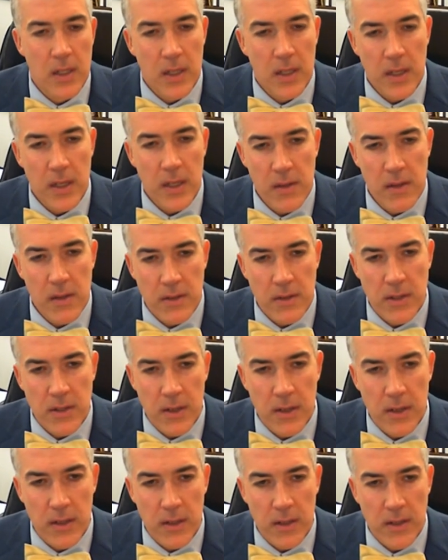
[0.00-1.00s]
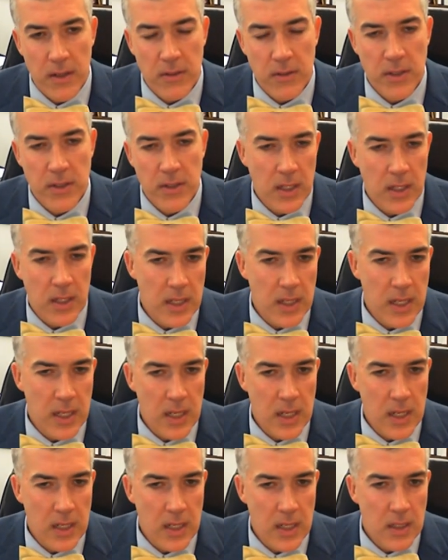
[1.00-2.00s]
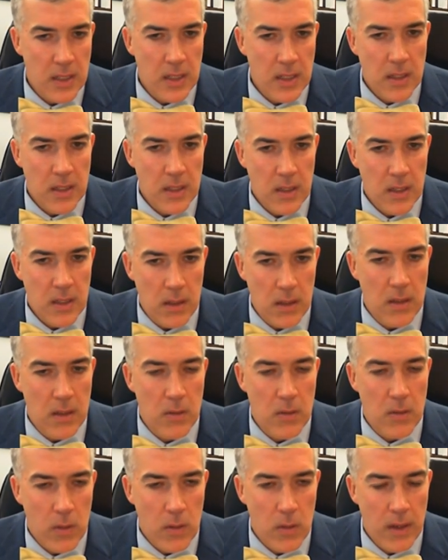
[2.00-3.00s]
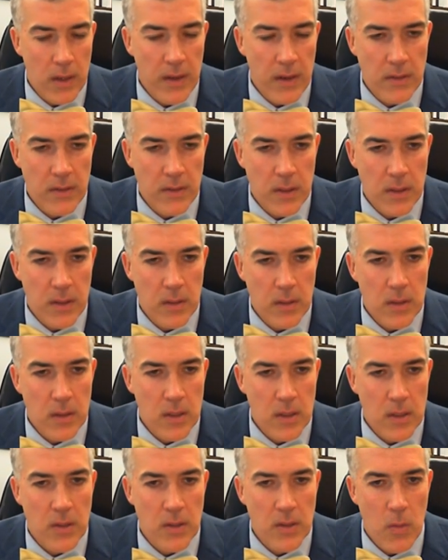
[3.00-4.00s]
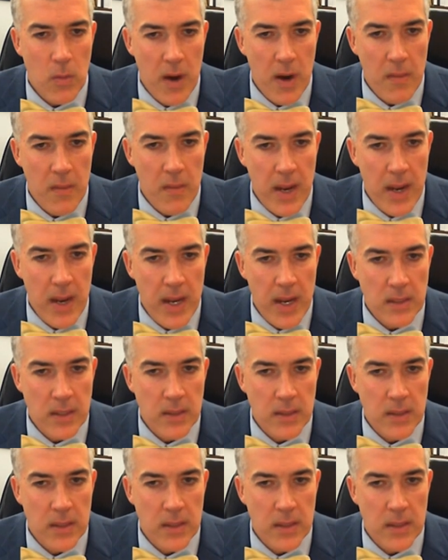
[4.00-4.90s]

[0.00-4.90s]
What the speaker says: You know, there's still a need or it to wear a mask